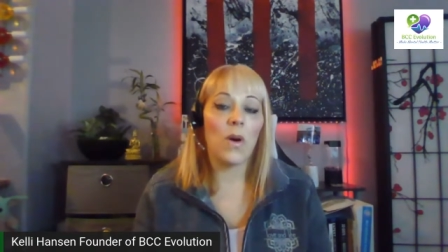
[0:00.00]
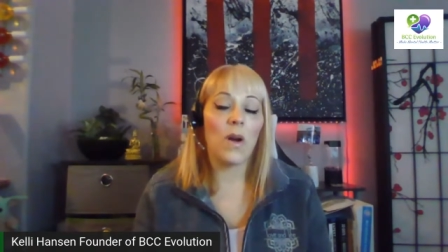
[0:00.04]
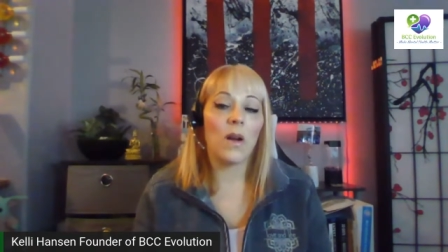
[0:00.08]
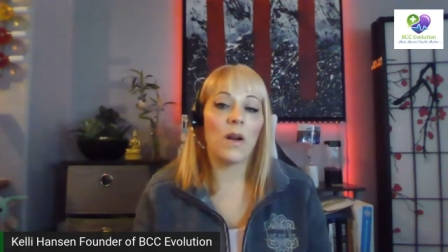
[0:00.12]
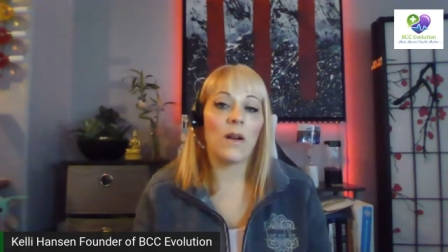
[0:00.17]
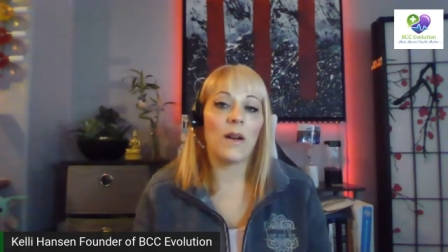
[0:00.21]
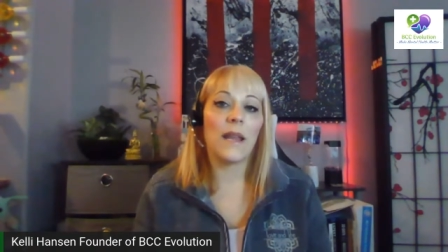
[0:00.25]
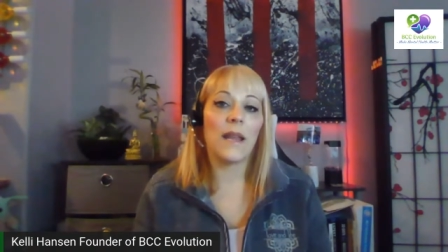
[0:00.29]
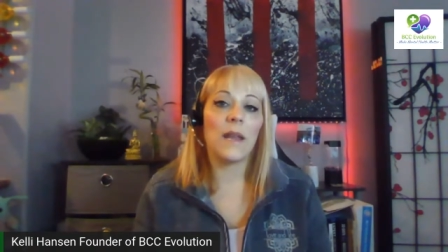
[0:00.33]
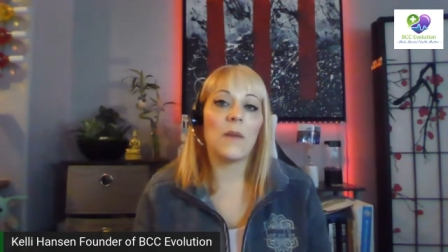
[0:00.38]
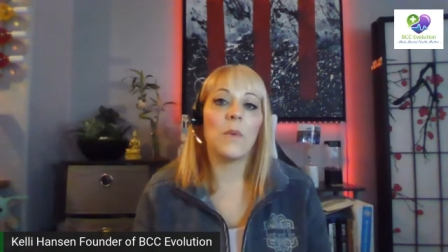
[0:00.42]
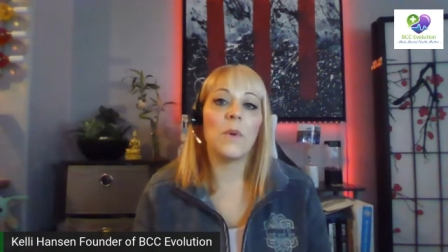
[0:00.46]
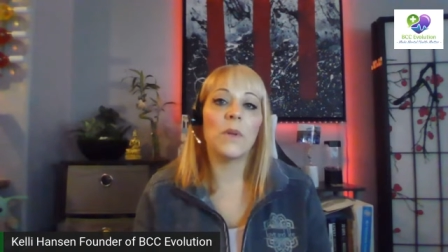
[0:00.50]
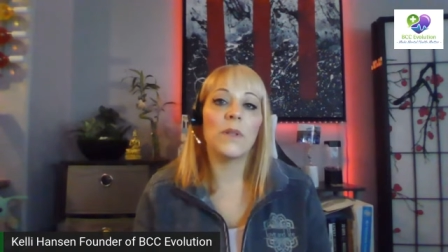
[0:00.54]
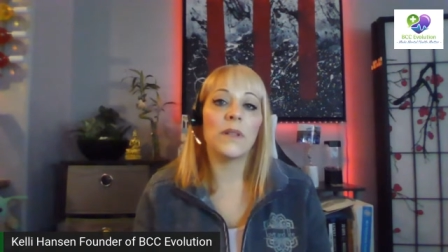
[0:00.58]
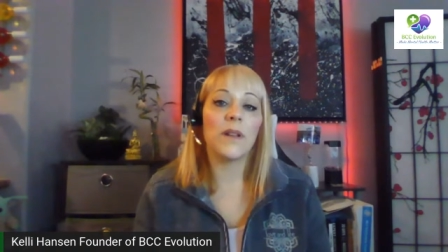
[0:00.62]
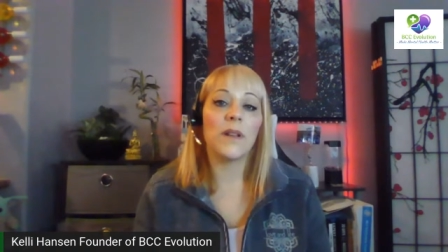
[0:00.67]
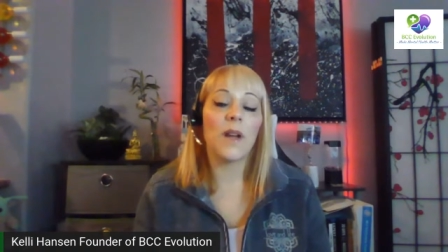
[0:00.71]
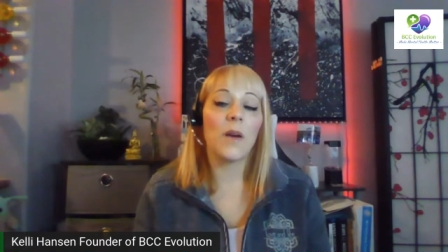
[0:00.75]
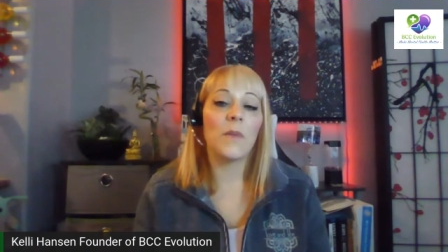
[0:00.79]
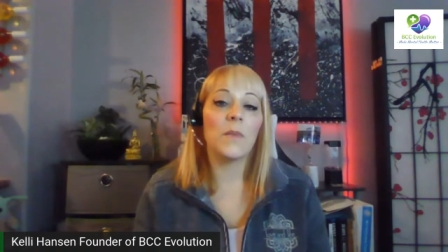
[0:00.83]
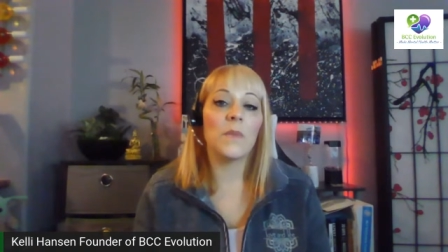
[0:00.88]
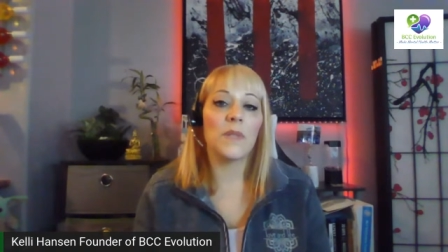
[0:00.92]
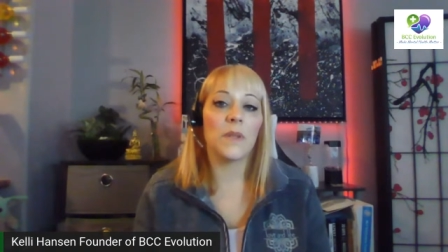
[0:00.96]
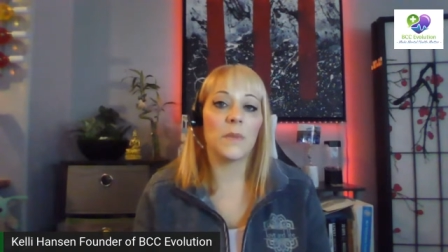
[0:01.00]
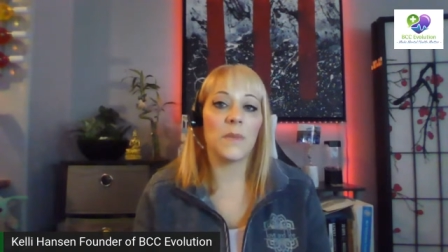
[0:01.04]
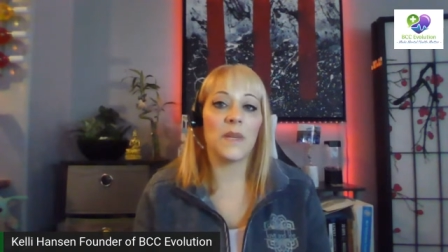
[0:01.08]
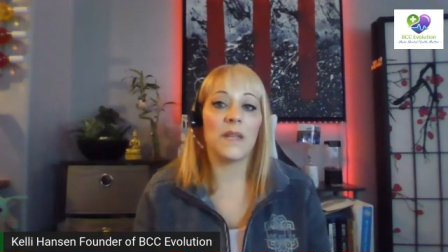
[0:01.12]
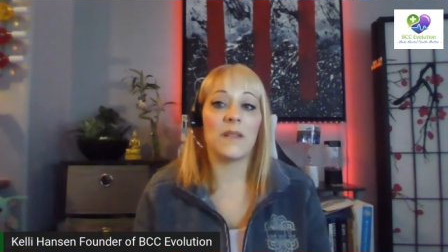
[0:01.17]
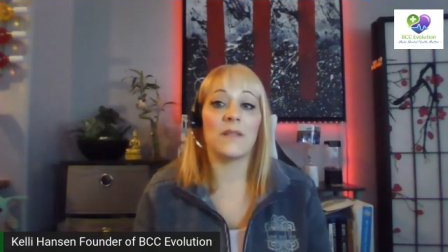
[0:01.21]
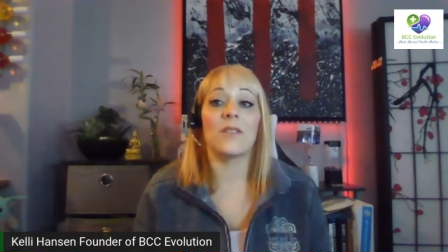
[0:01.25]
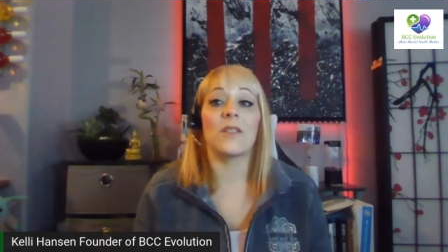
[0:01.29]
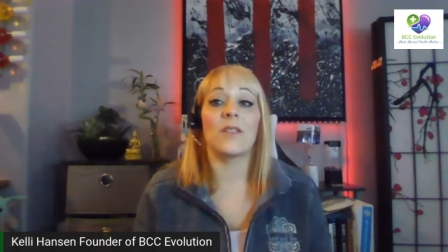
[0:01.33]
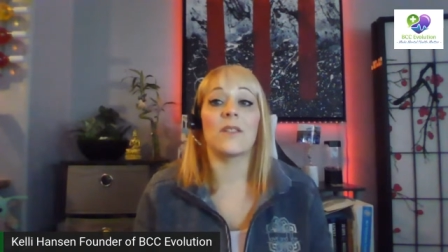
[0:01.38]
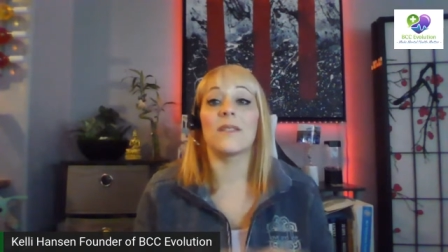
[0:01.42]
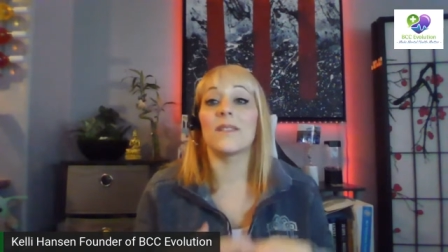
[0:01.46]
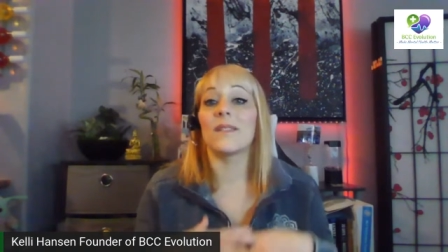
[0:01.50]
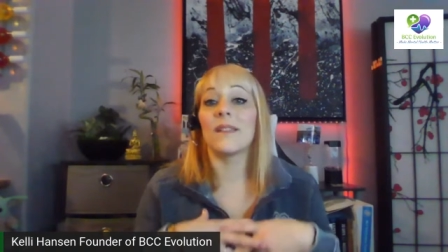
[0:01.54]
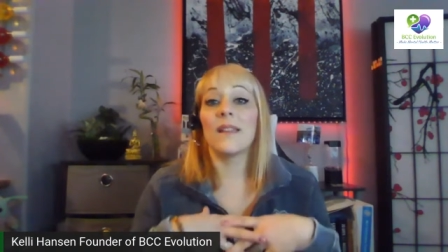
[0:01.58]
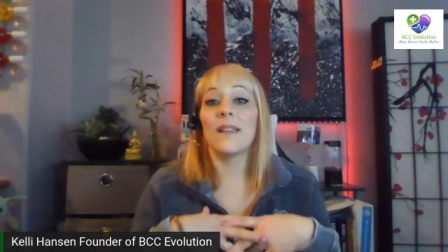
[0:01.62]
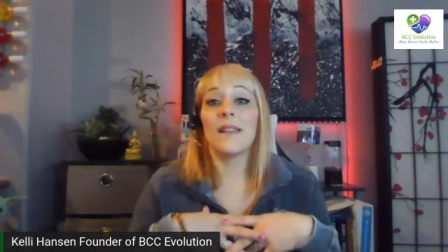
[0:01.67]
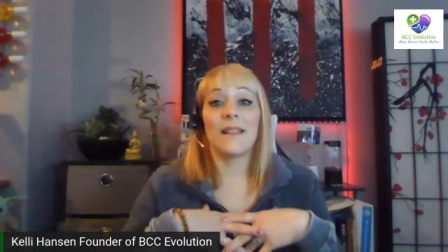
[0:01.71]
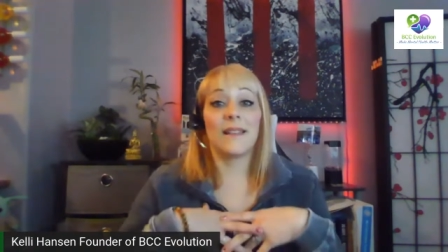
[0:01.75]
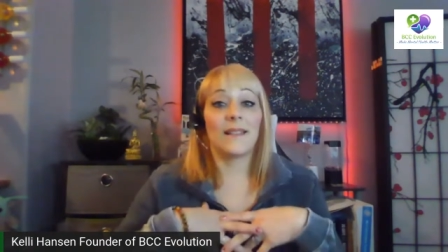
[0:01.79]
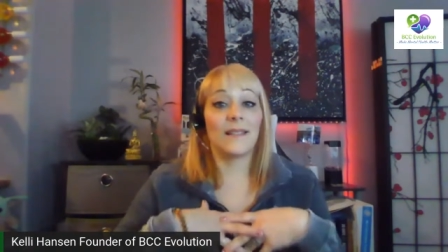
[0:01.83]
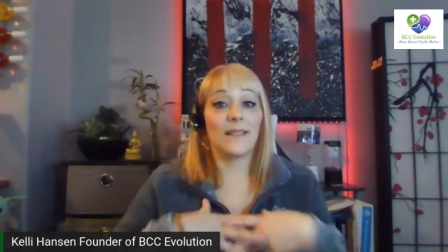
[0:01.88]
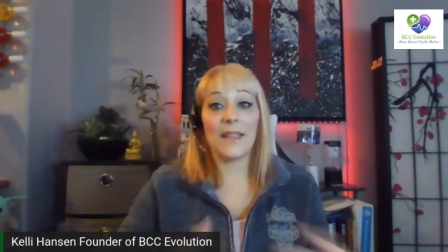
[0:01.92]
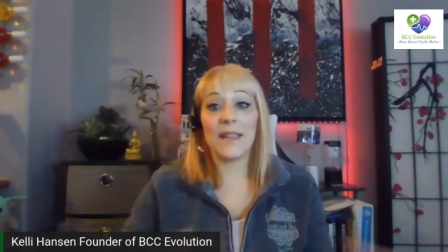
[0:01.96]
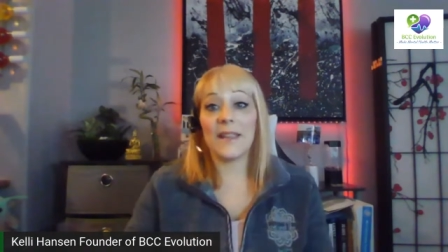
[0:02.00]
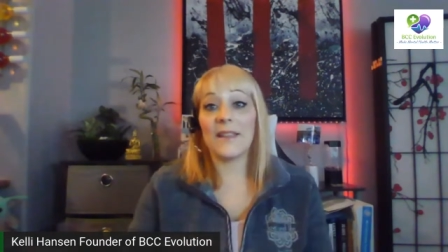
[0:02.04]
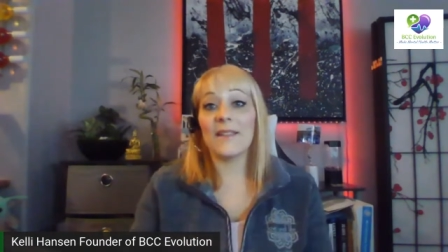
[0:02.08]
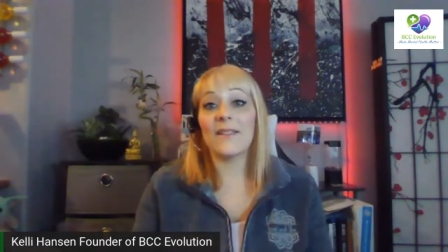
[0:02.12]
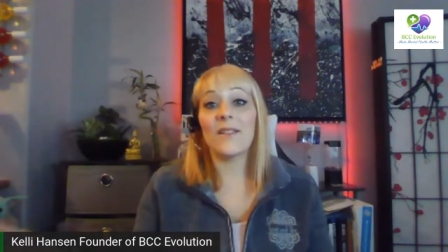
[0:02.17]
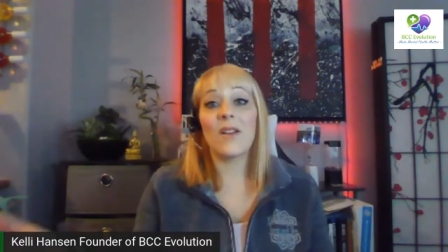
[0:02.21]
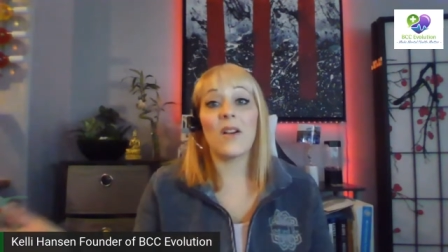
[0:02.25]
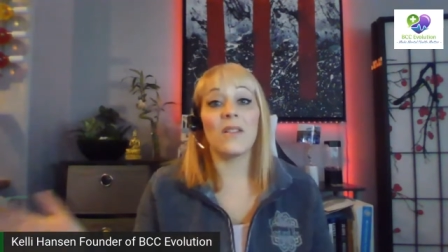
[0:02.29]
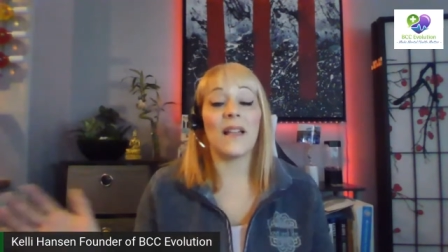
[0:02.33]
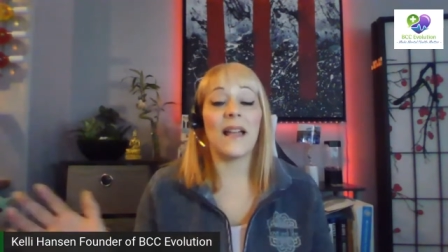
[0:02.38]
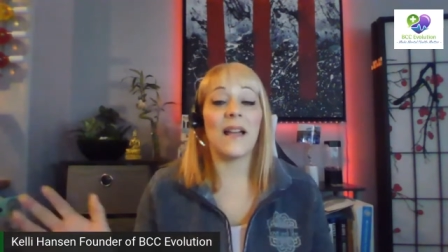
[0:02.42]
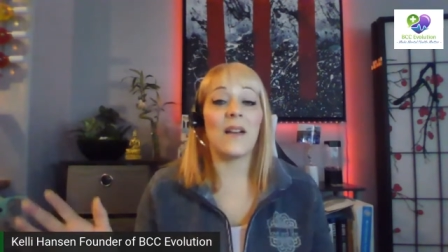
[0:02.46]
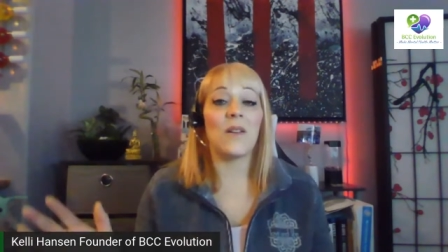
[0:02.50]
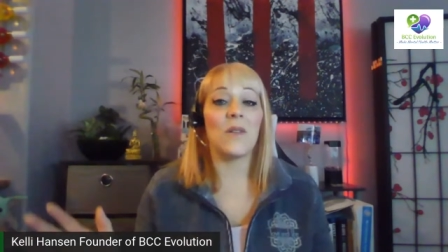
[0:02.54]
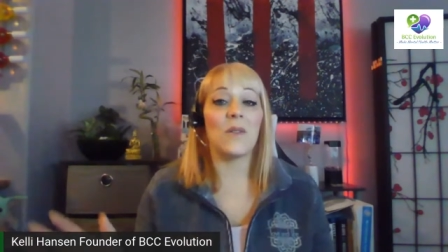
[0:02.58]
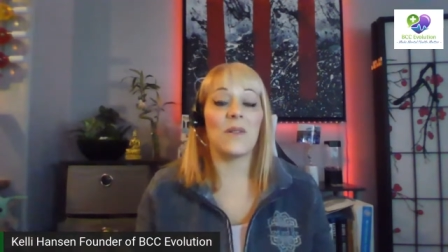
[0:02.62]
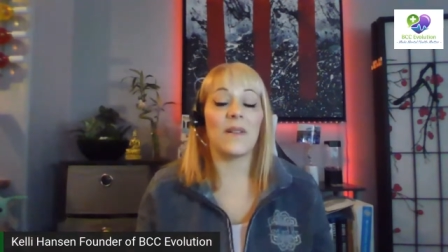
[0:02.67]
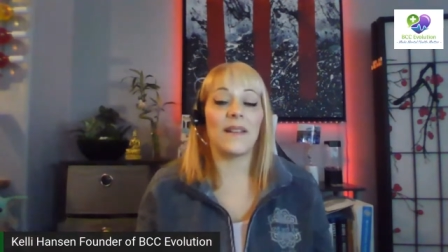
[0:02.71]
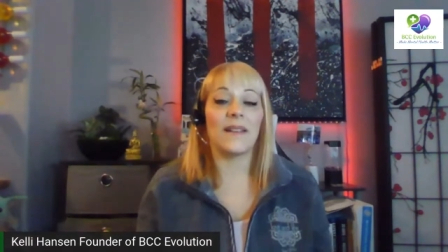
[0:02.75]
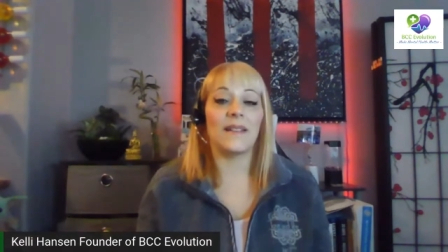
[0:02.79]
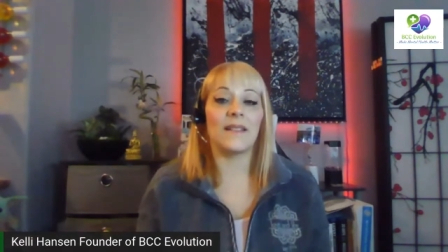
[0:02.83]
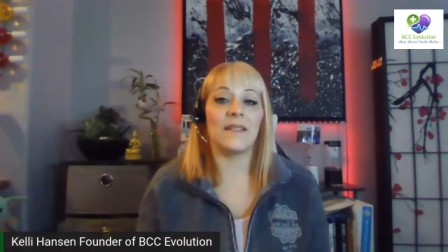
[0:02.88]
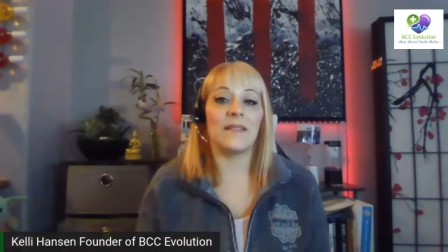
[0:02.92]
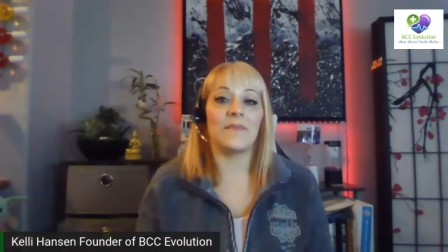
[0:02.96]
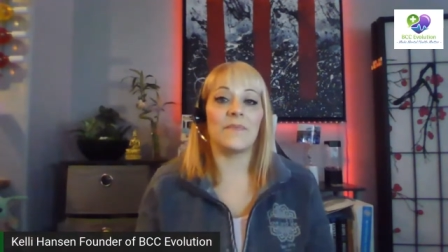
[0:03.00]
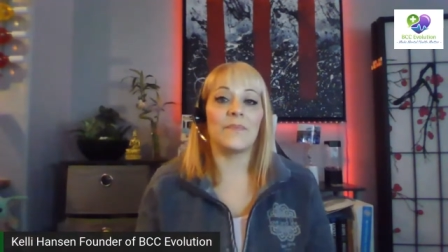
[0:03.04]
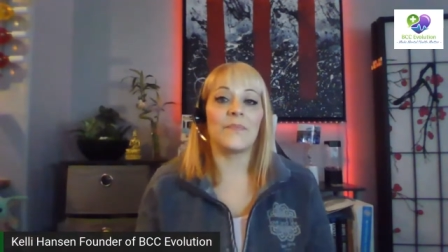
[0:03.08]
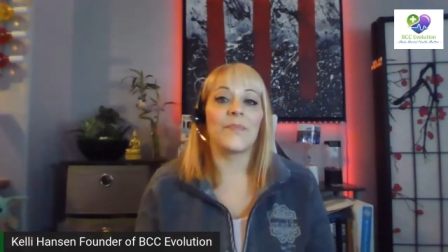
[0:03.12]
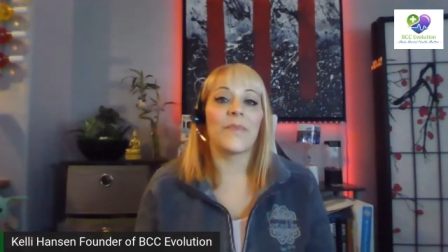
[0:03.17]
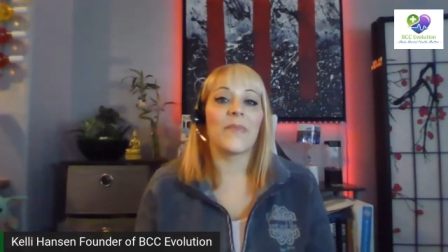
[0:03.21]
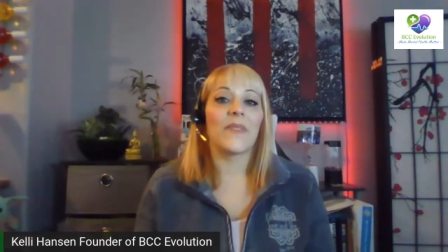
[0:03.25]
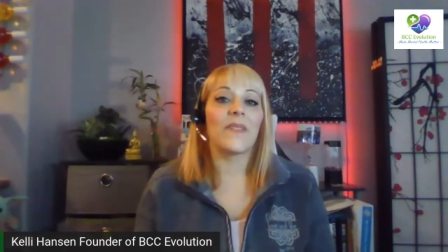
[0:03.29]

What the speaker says: are able to come to me and just lay it all out. And